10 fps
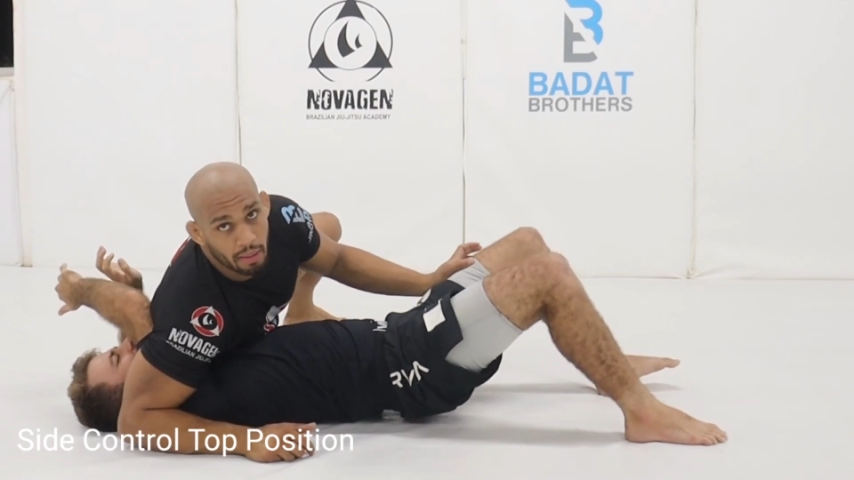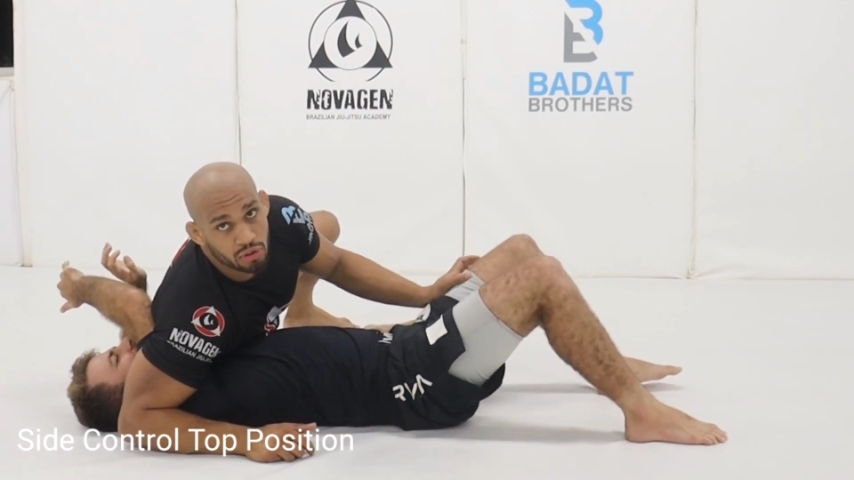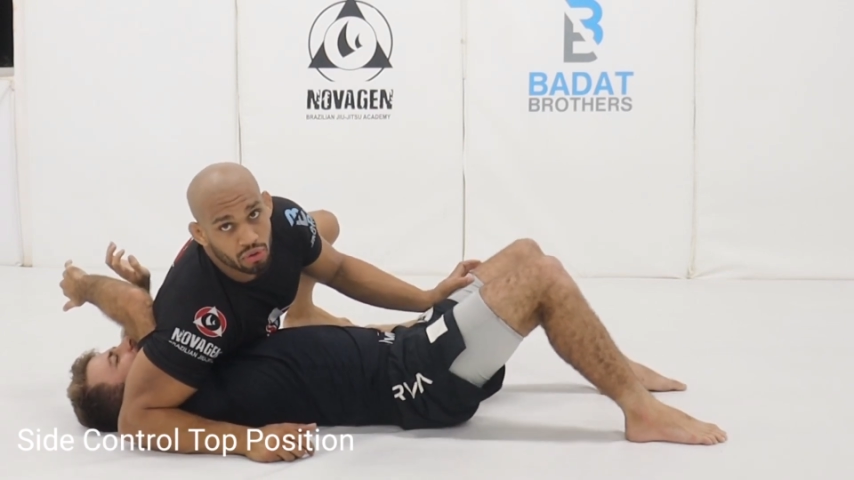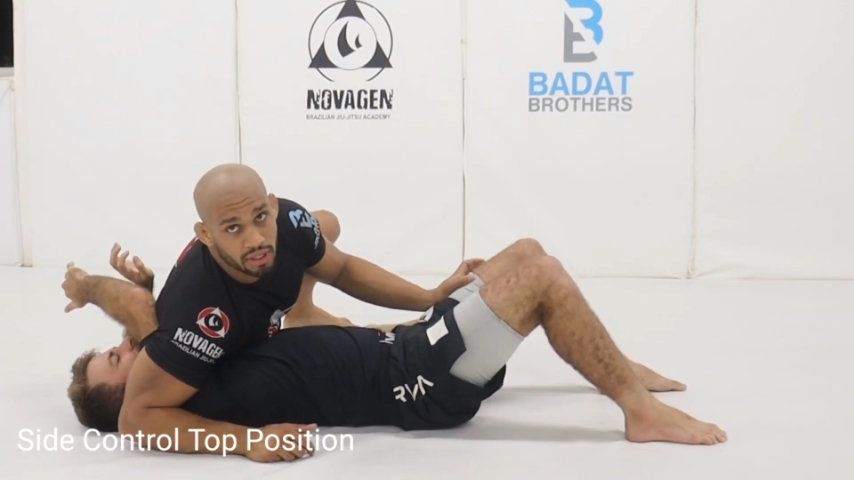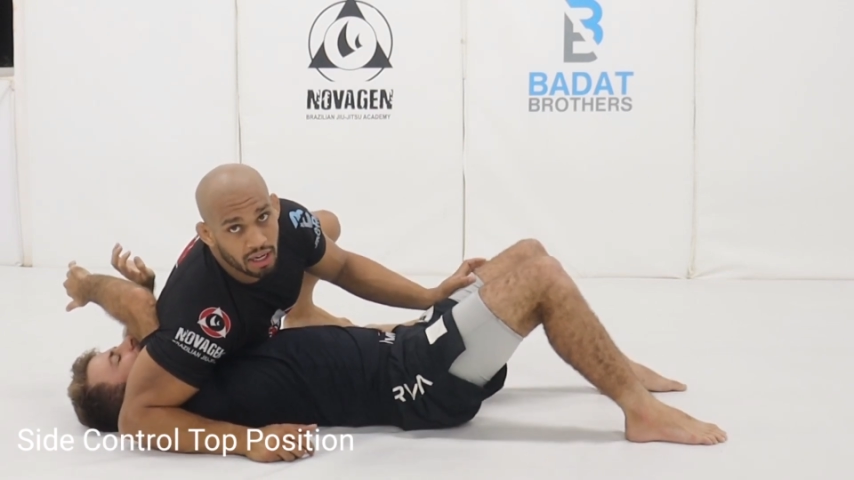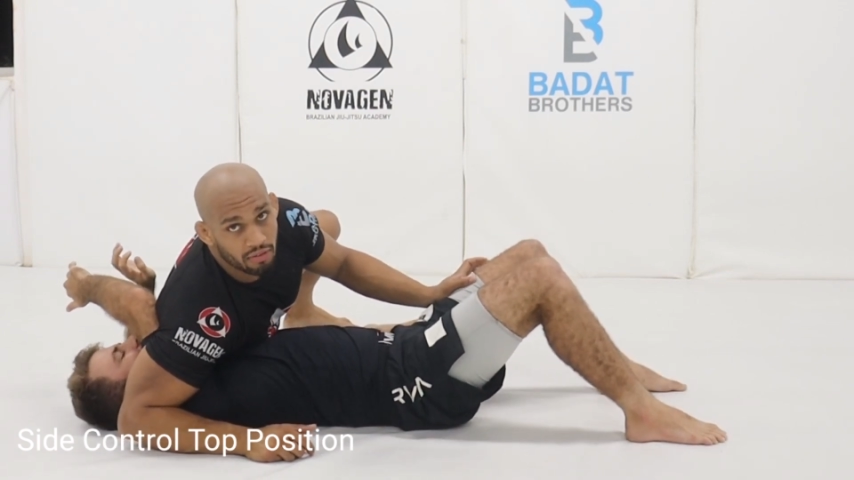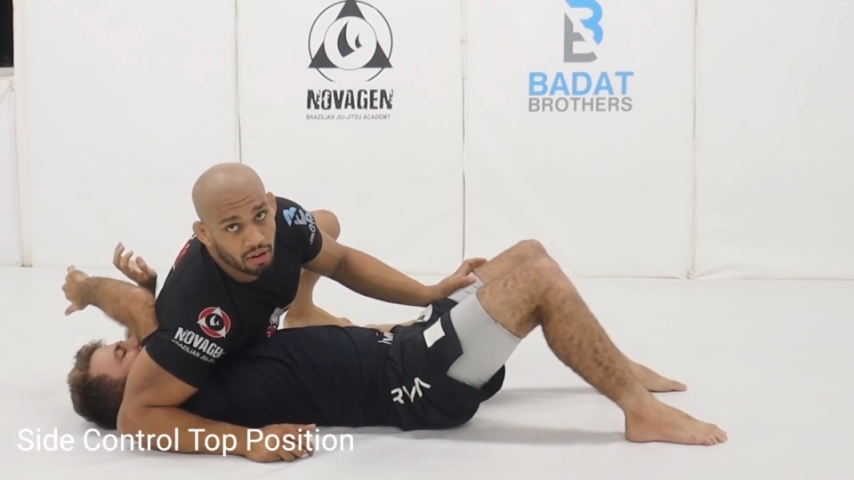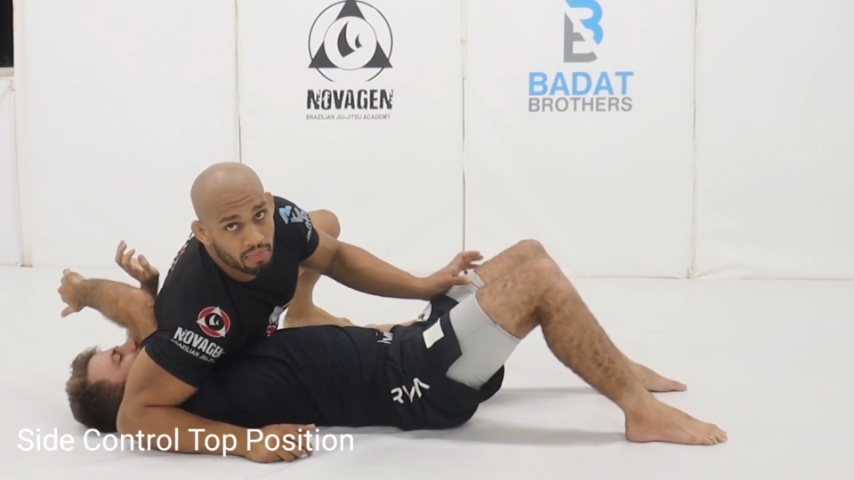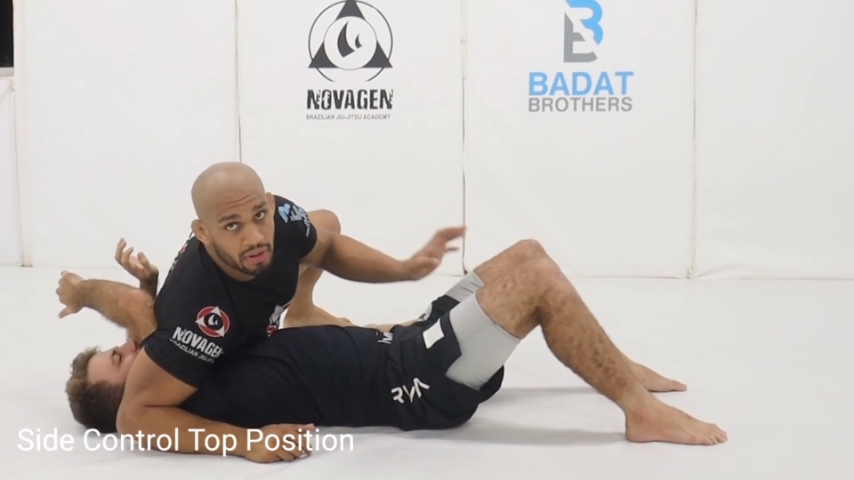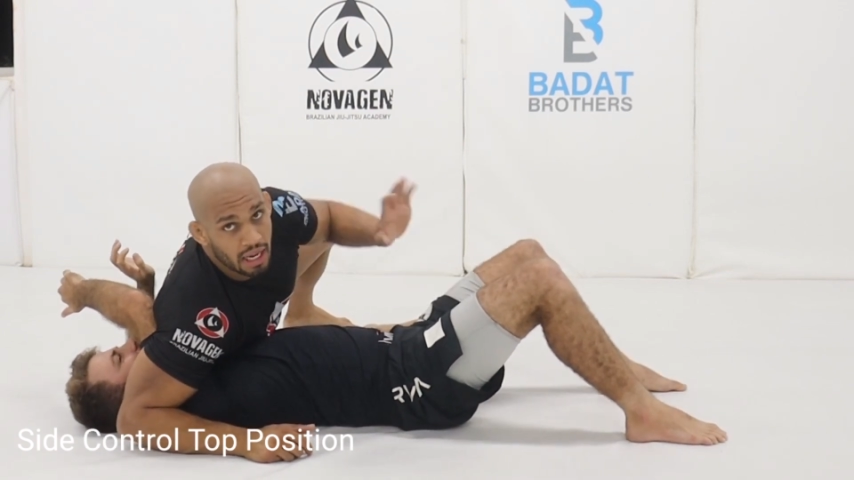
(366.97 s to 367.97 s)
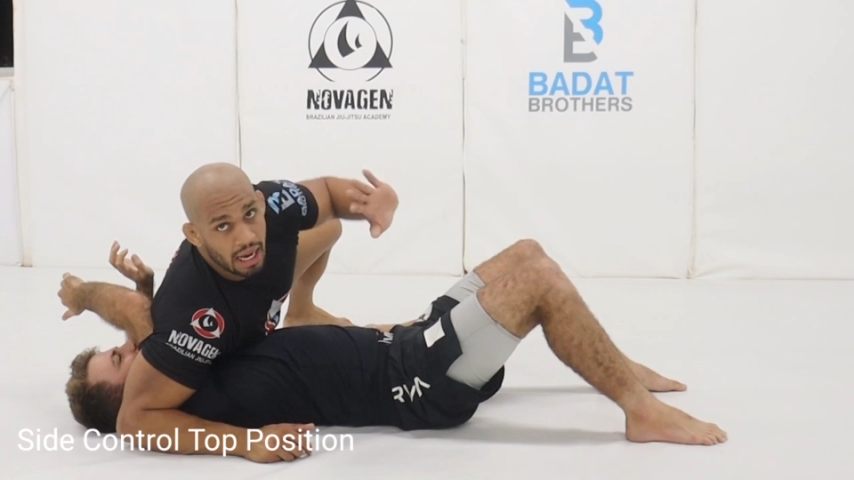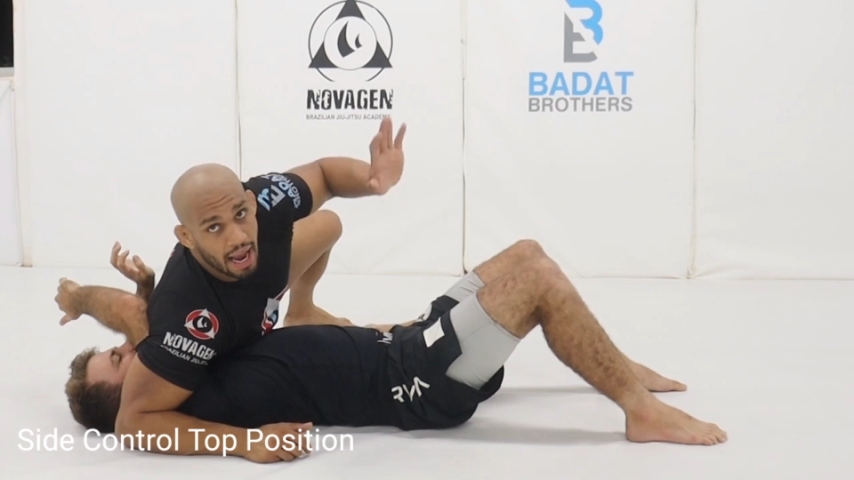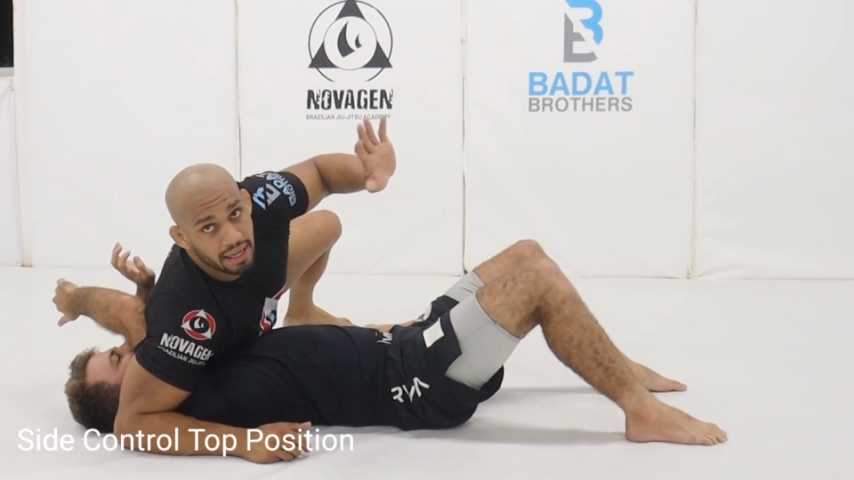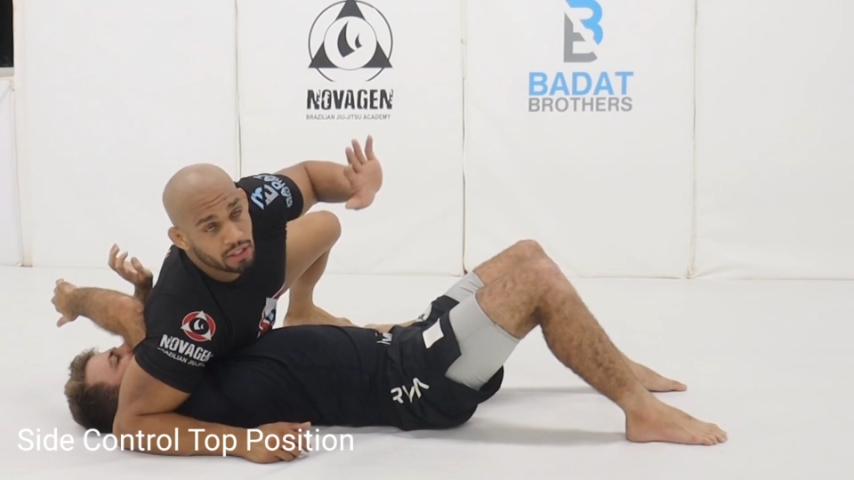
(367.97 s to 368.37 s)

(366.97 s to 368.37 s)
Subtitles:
able to recover. I